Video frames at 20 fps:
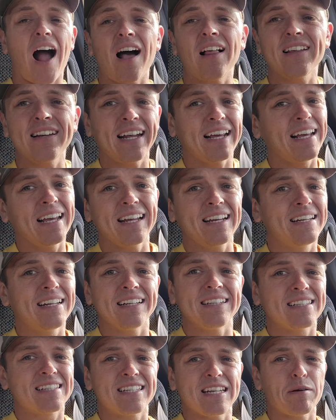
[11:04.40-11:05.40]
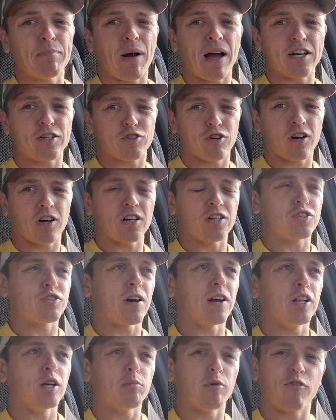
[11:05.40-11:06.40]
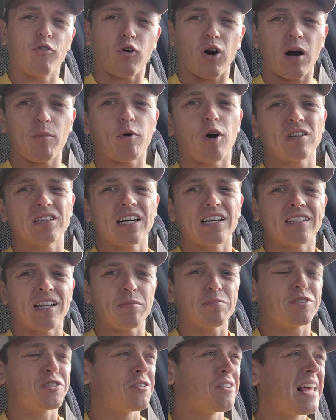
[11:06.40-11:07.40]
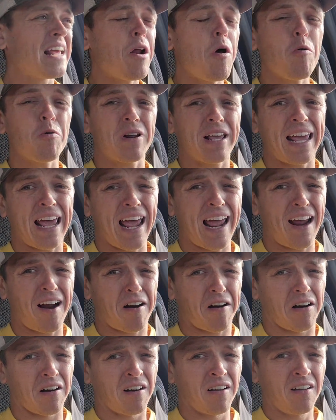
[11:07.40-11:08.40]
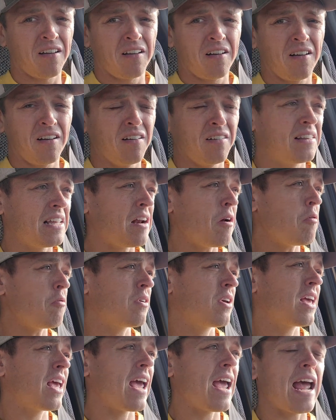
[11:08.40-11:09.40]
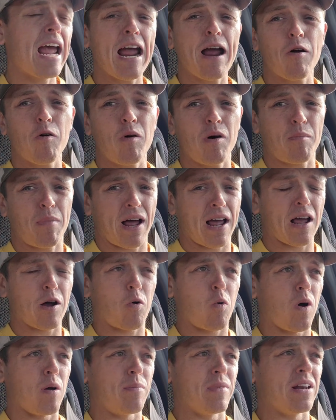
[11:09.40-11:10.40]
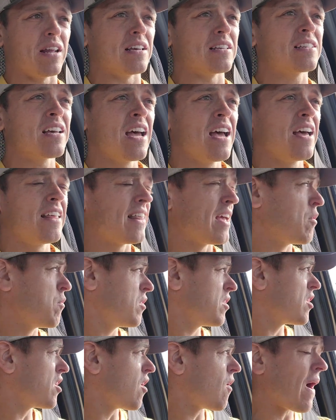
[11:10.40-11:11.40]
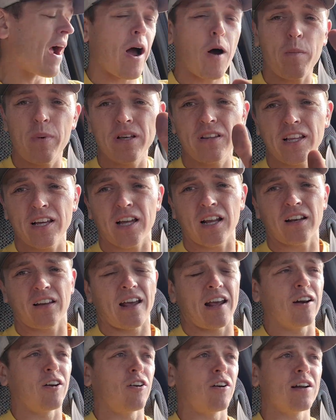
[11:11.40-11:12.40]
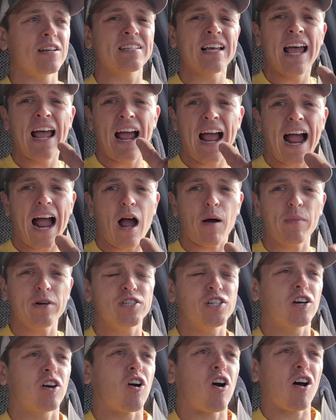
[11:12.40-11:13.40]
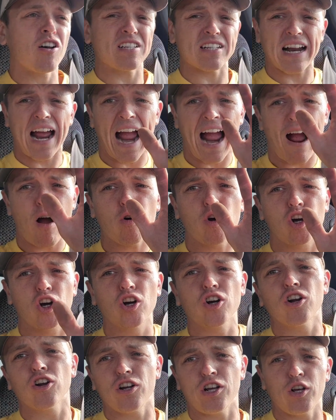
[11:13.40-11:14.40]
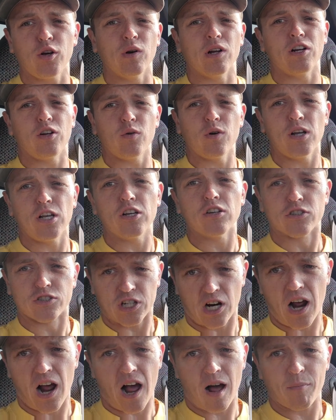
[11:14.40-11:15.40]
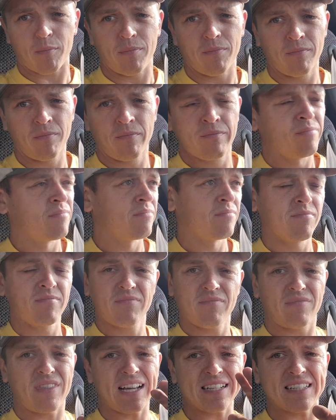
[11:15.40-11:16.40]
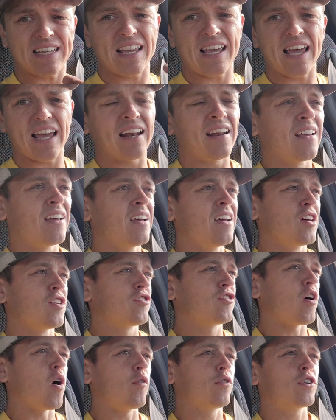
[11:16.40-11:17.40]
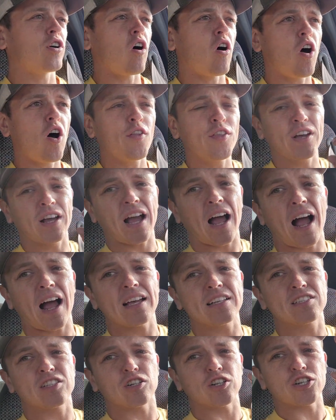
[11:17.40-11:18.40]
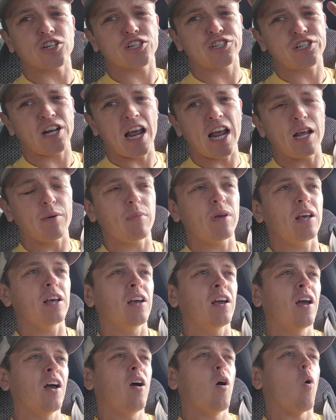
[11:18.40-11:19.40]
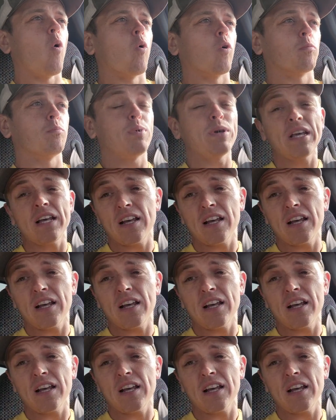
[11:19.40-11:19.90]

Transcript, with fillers: Holiday Inn didn't see my truck and trailer before I brought that dumpster. They don't care. They don't care what my equipment is. They want to know how big the container is, how much it costs, and how good are you at doing your job. That's it. So to all the guys that are shaming or